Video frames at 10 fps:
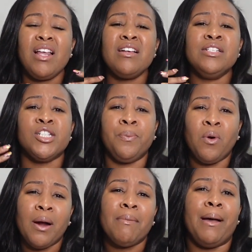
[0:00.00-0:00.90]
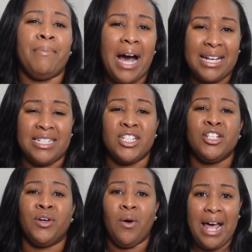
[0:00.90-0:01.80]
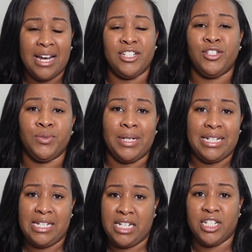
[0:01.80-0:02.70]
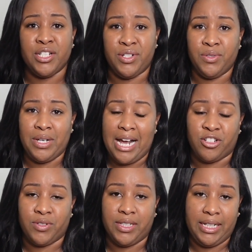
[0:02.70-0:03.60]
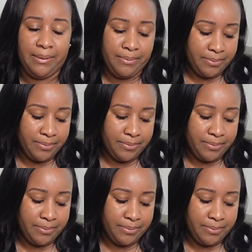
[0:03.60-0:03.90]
support my body to go ahead and do what it needed to do naturally.